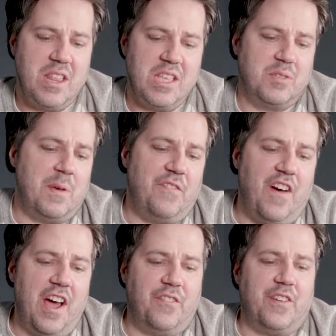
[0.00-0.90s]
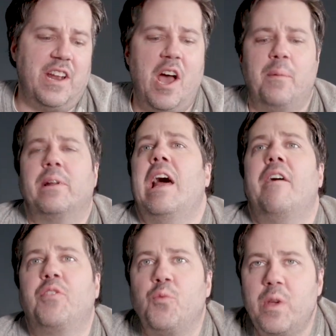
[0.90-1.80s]
This will be fine for now, but I'm gonna
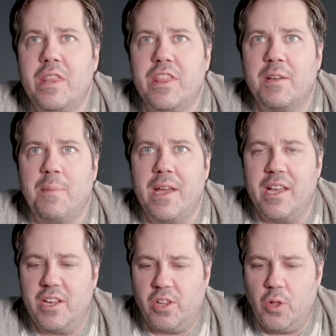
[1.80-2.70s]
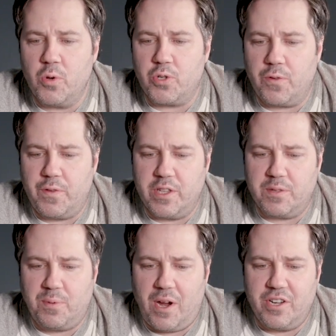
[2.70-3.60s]
have to rethink my enclosure for
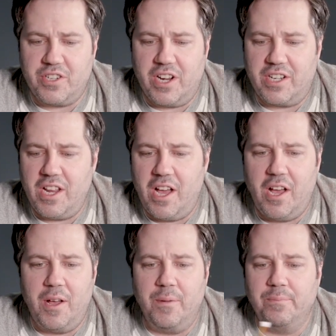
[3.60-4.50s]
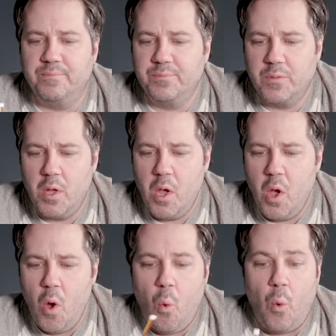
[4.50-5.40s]
this project um,
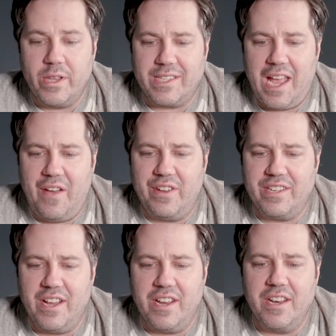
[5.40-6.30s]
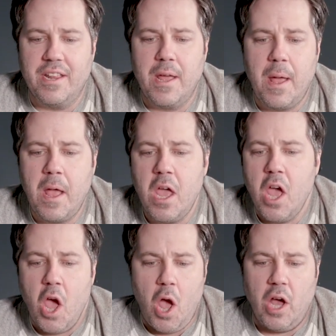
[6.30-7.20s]
once I have it done.
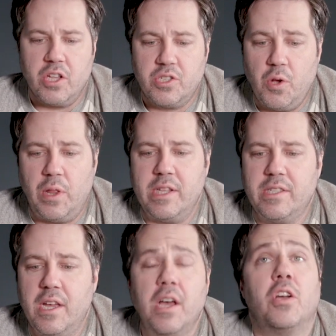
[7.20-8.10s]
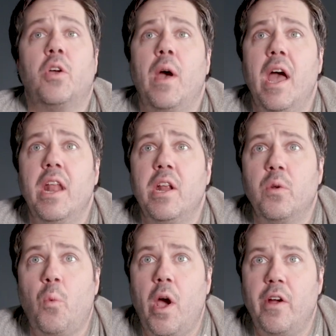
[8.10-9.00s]
So let's uh, go ahead
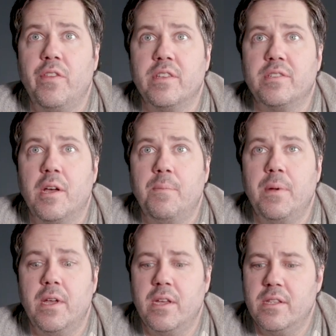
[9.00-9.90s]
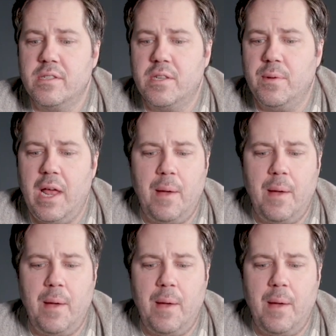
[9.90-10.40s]
and wire this up and see what